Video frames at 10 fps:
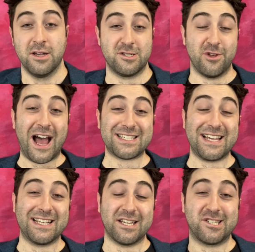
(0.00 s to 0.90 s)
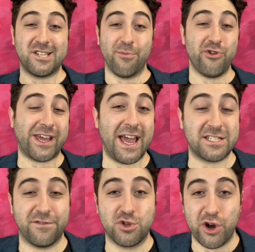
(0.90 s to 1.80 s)
So that's it, a summary
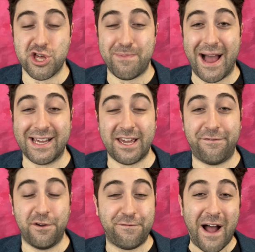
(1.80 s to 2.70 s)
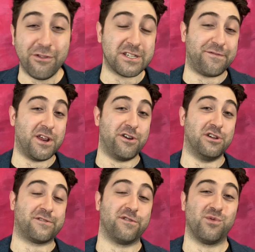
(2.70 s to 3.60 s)
case for Deutsche Bank. If you found this video
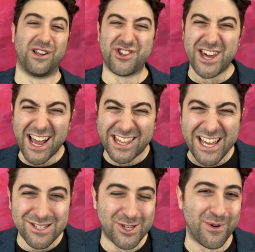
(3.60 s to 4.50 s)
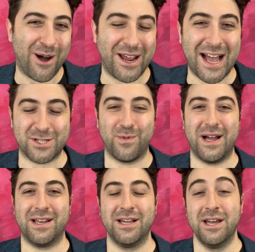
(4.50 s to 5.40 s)
useful, well, check these two out as
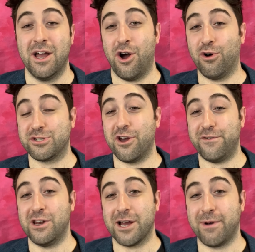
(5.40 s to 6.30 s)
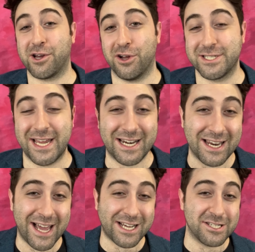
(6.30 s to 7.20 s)
well. Also, if you like my content,
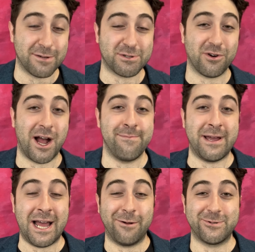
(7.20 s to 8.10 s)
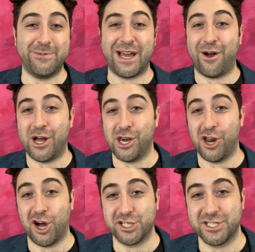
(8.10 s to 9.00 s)
like and subscribe, it helps me out a
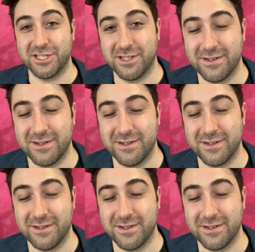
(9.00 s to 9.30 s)
lot.